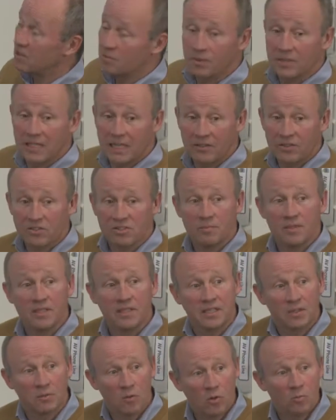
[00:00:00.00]
but that doesn't mean
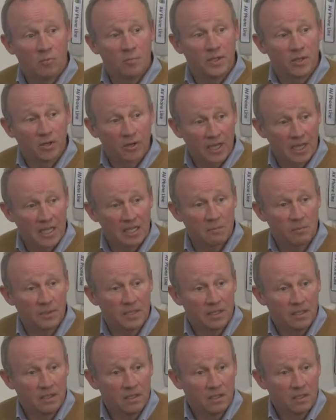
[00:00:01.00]
they won't be or can't
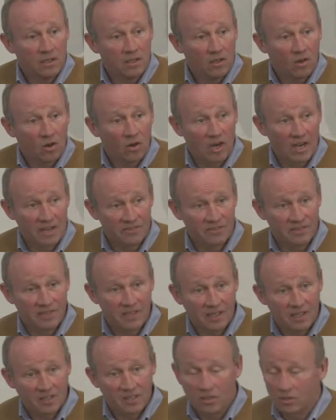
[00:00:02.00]
be, or haven't,
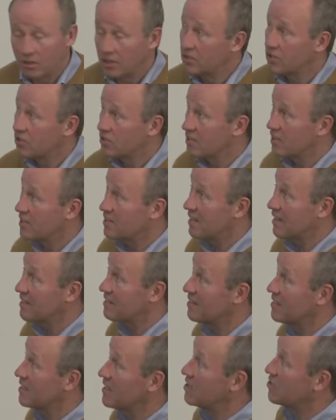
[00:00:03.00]
it just is as it is